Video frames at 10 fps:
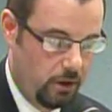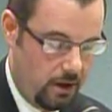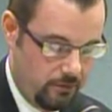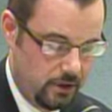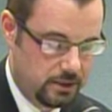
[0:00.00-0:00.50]

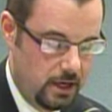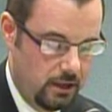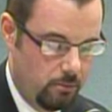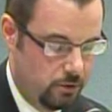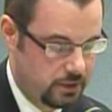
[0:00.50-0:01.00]
of us
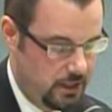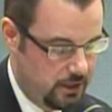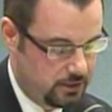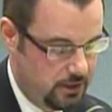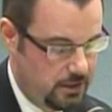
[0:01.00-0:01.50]
and the most
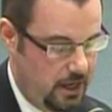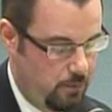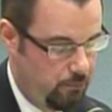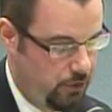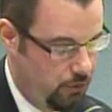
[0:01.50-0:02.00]
innocent
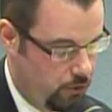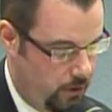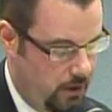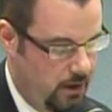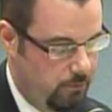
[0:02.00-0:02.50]
and
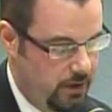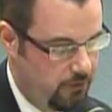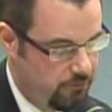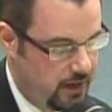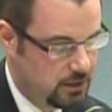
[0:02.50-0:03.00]
pure be
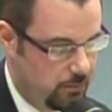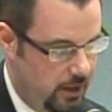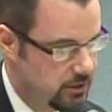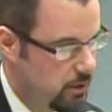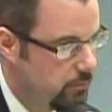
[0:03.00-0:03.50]
affected
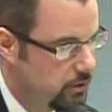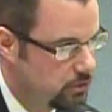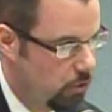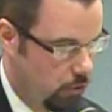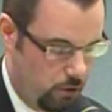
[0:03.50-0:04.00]
by something
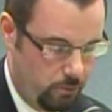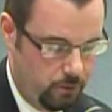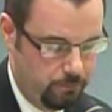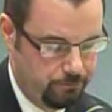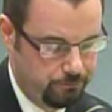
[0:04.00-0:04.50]
so horrible.